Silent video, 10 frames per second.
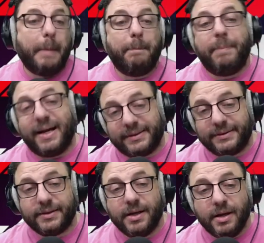But
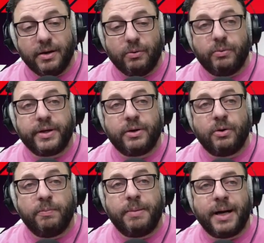we
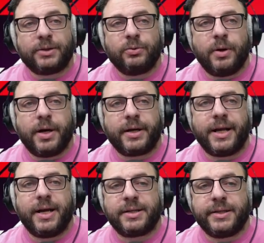go back to our
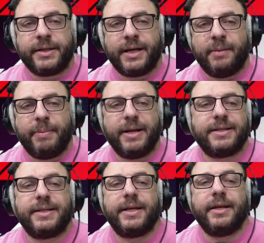car setup and
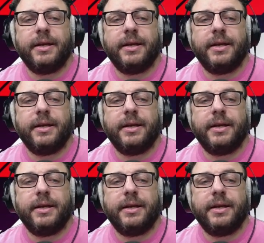see.